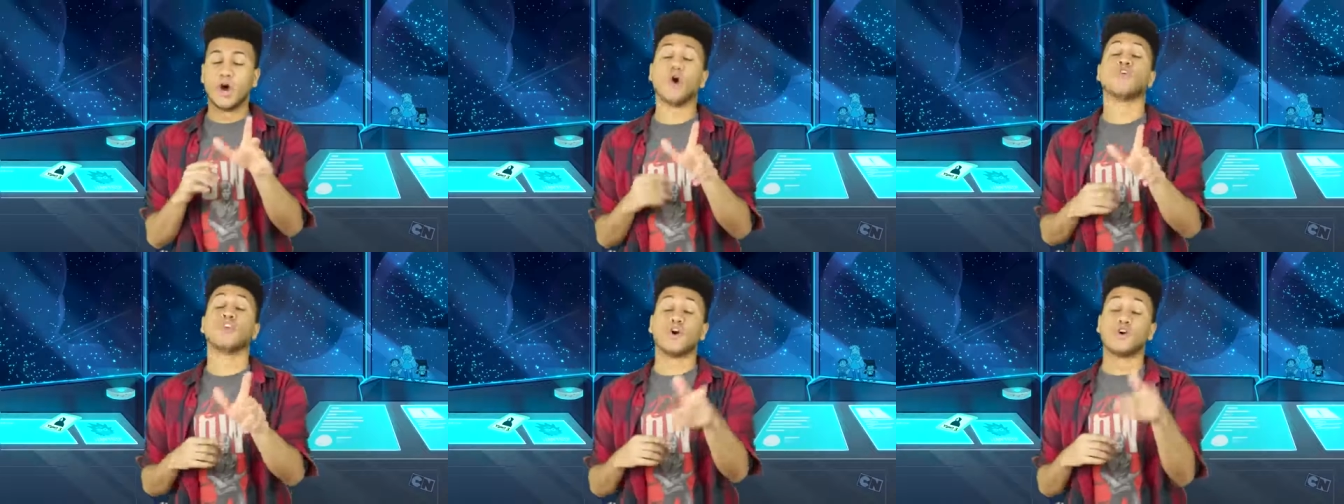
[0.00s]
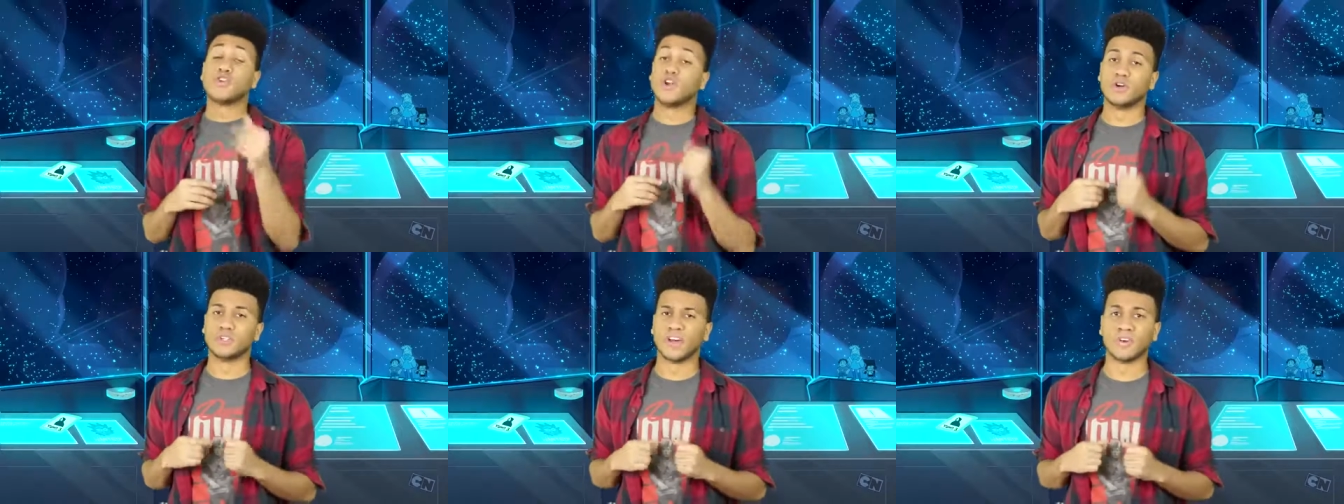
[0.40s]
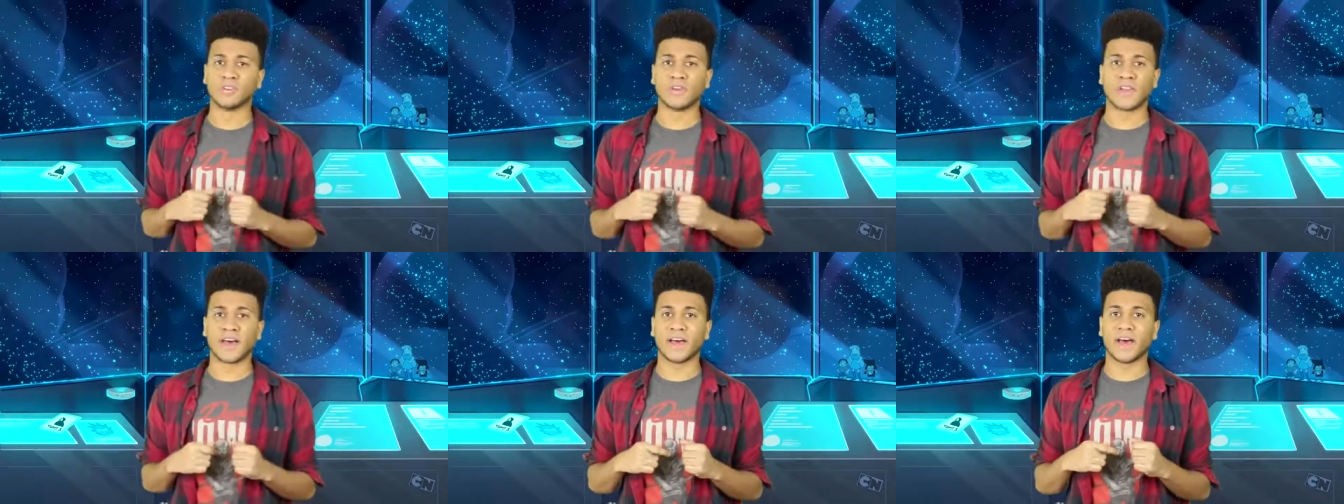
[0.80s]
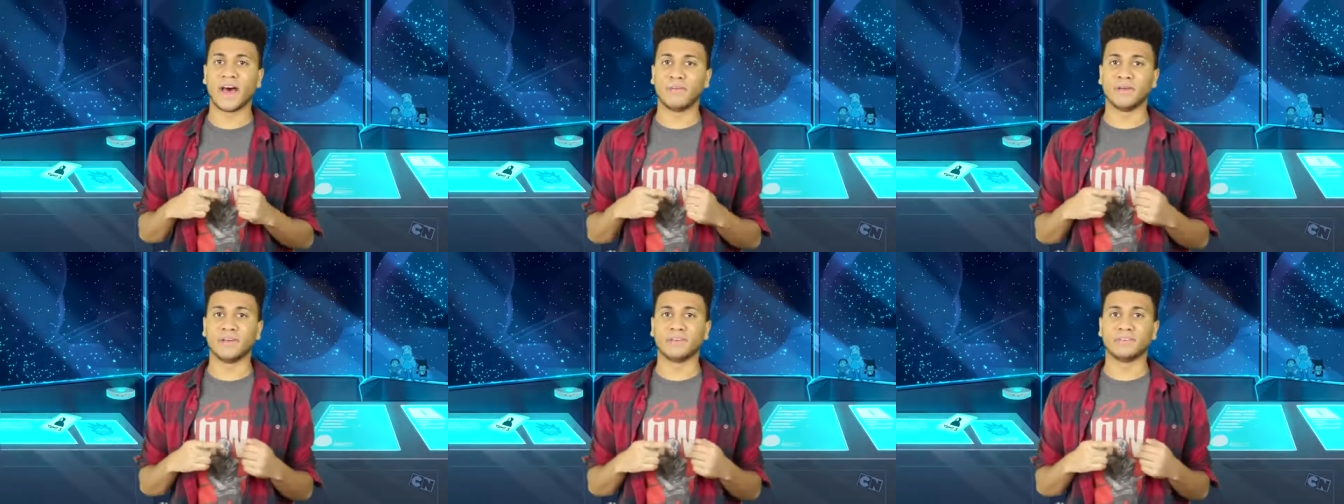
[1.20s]
No, no, don't, don't do that.
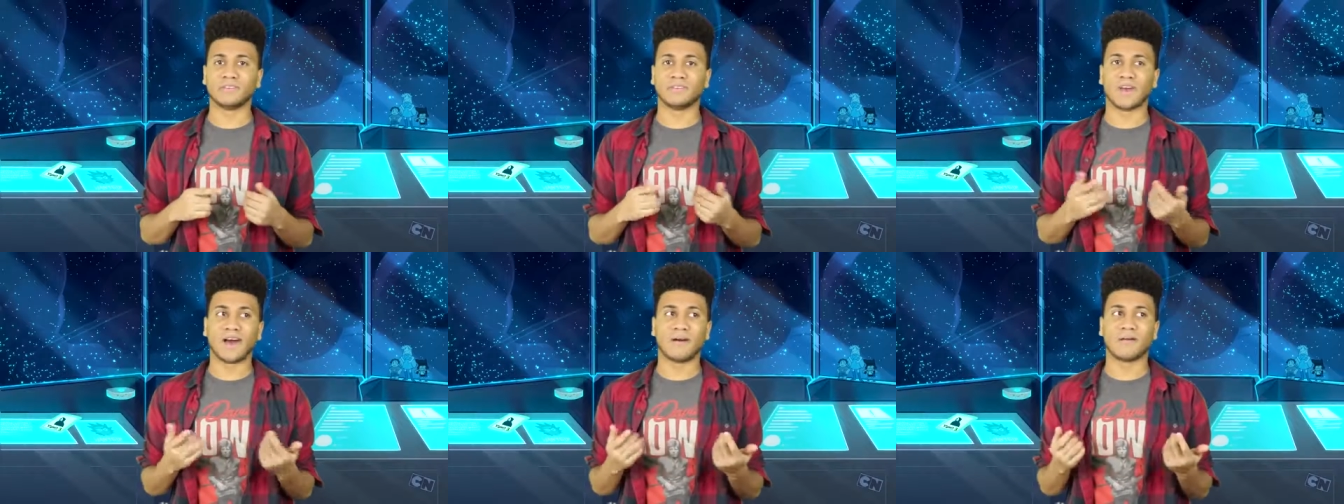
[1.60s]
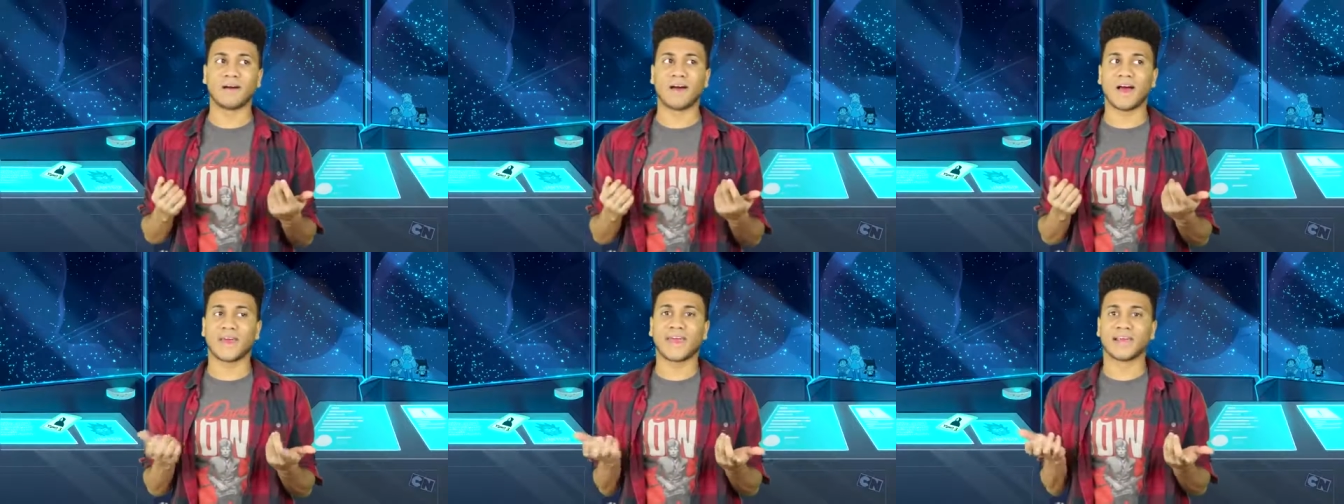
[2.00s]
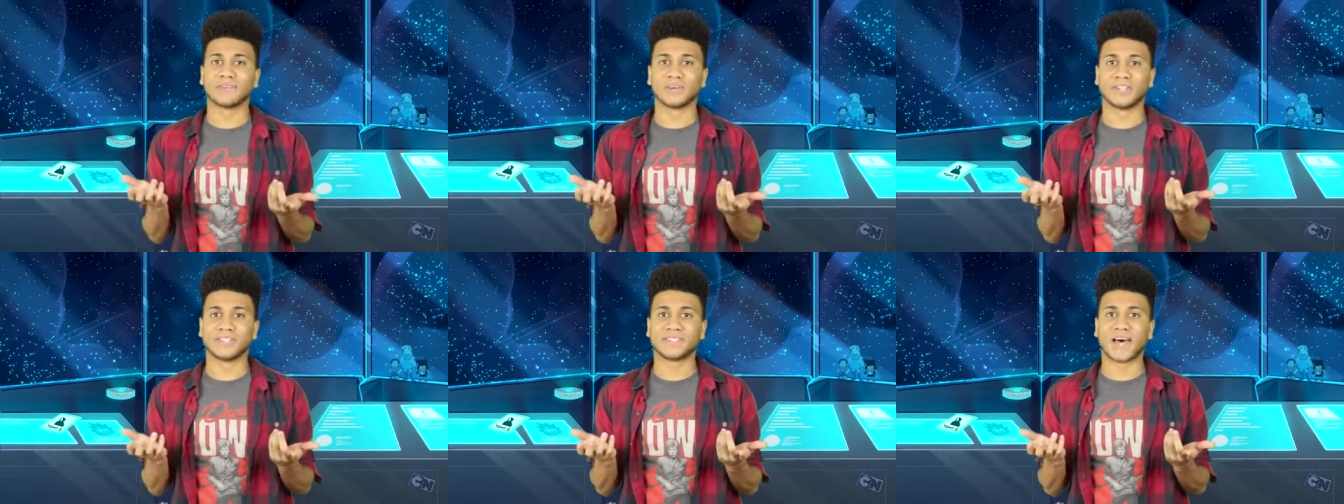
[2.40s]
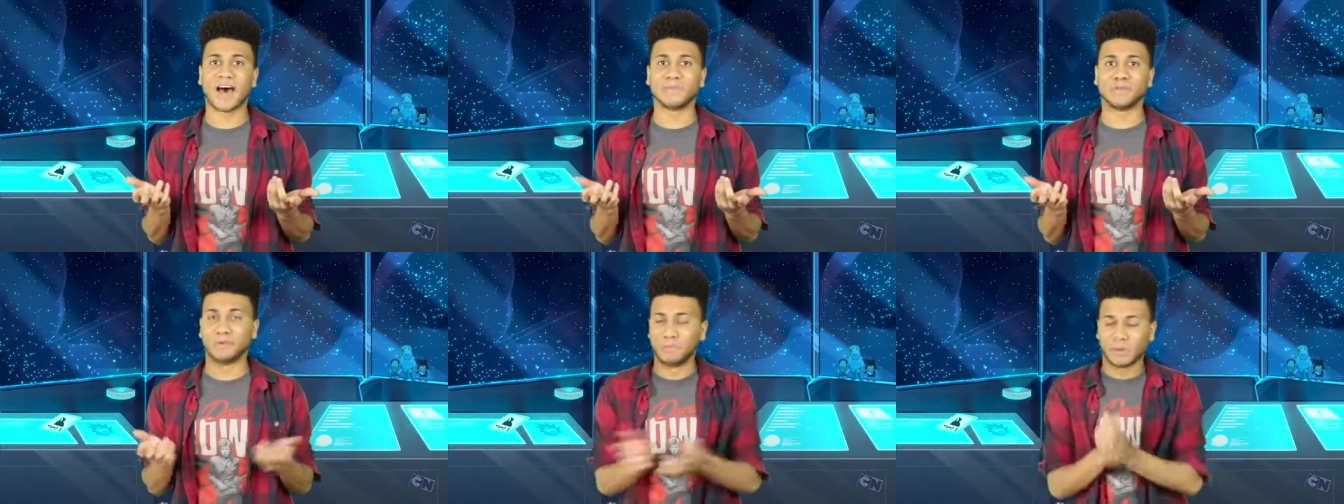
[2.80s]
I mean, I, I can't really
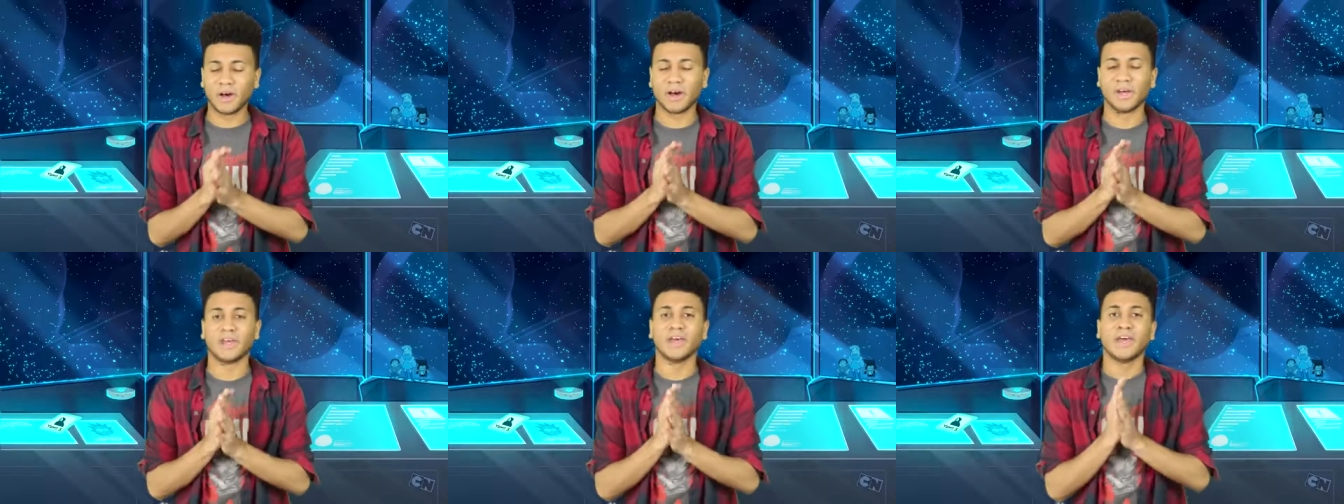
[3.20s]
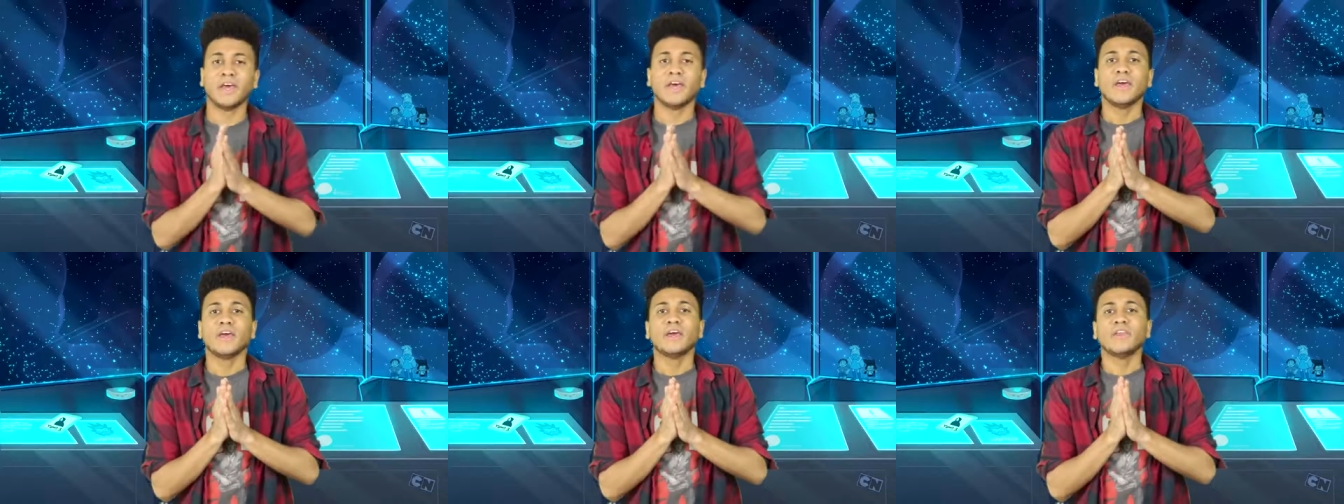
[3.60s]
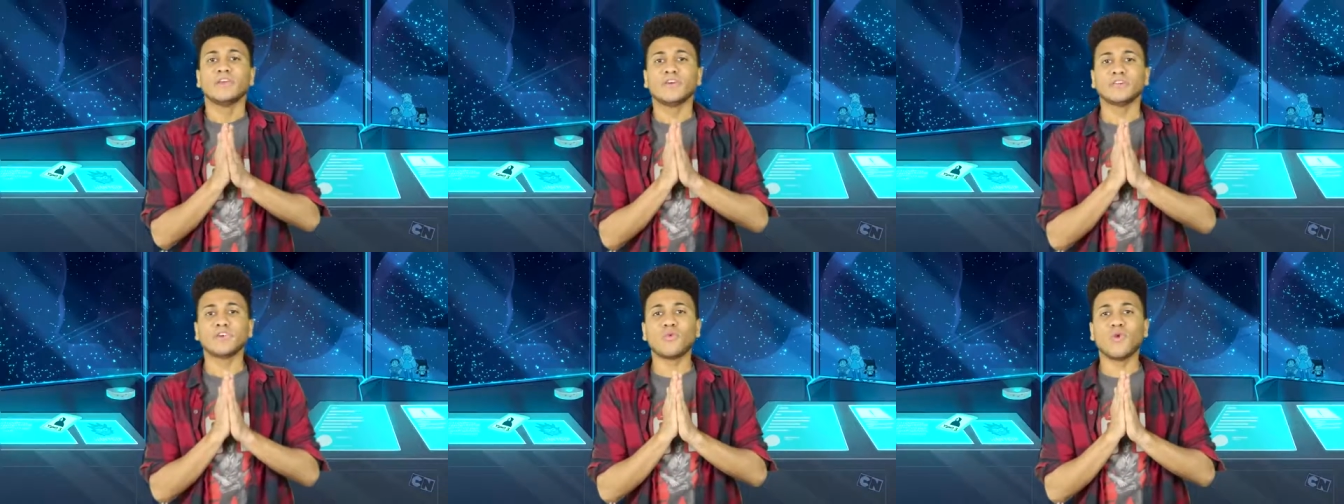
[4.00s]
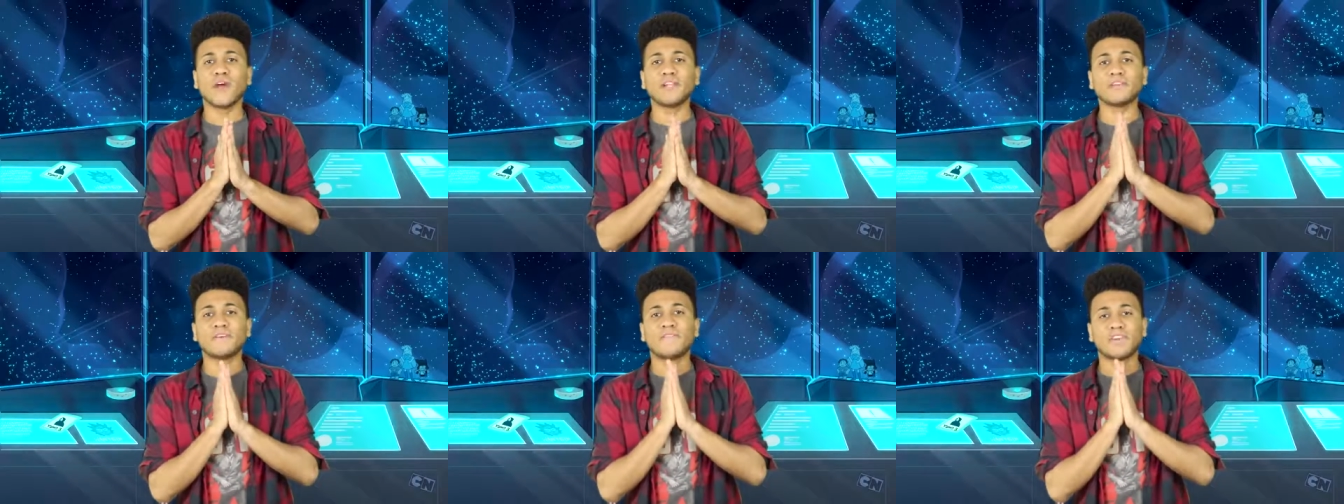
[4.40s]
stop you, but there's a
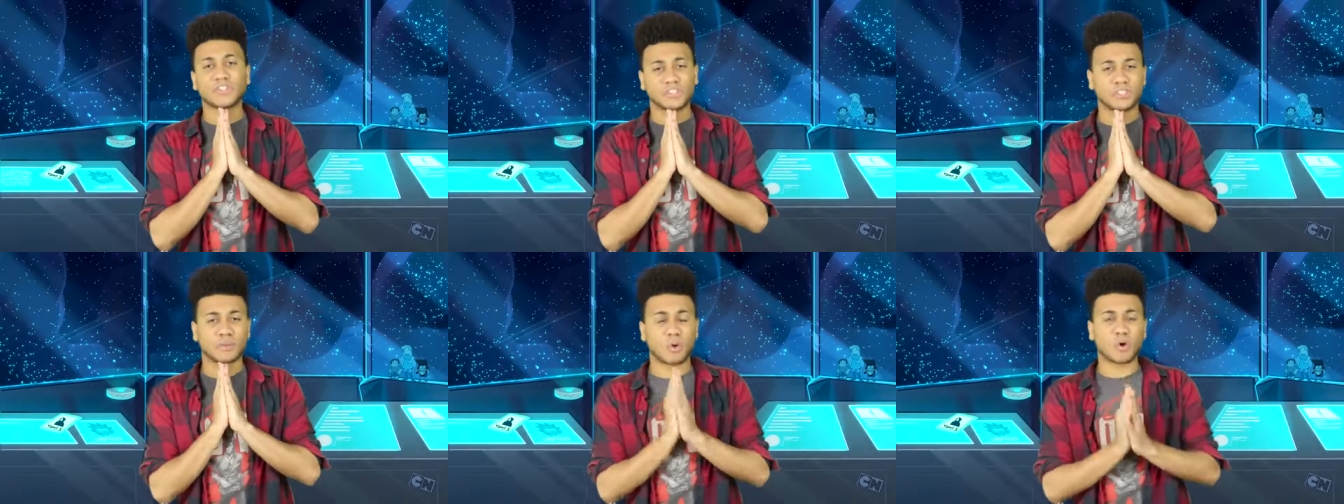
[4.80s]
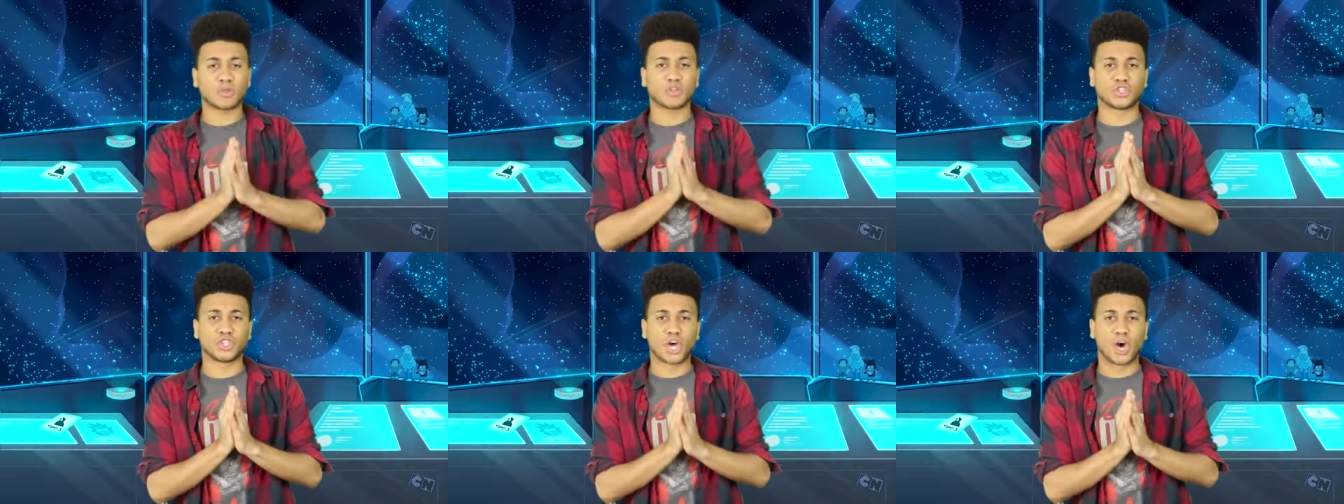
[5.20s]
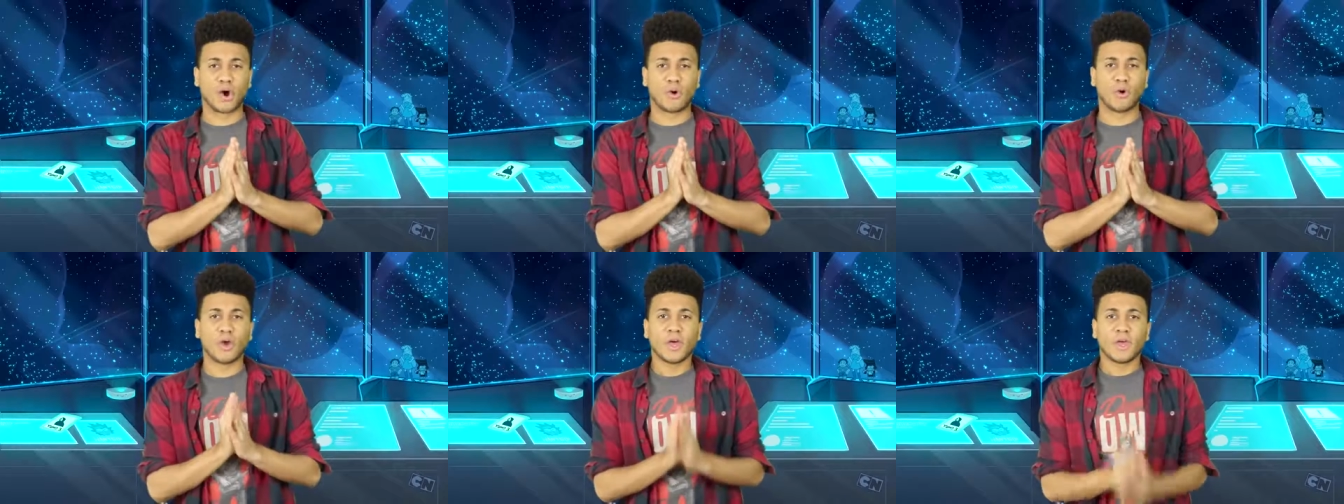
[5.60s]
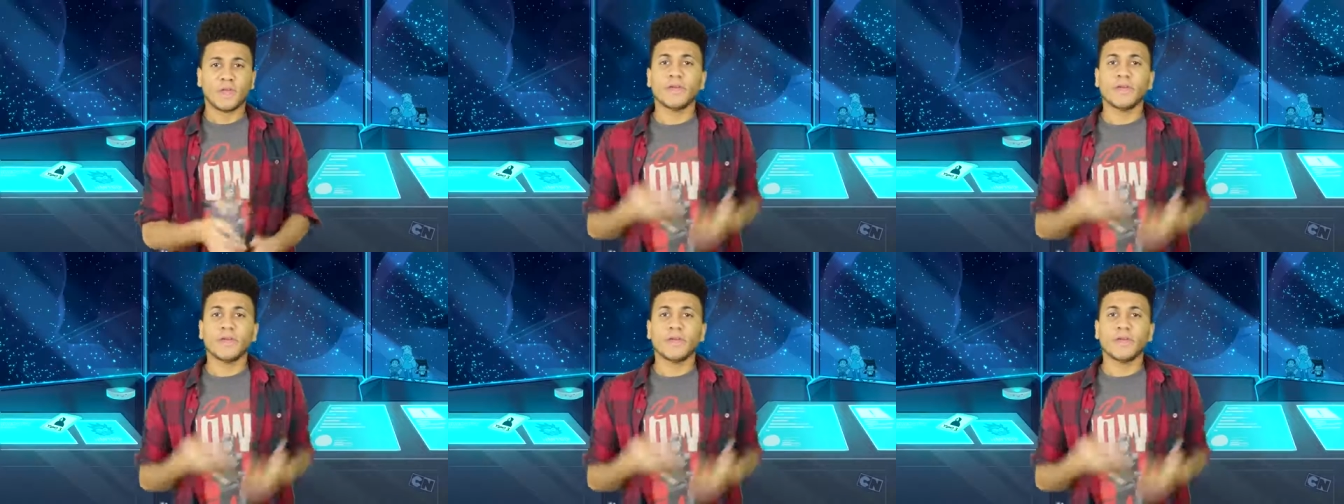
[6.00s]
way to officially support the show.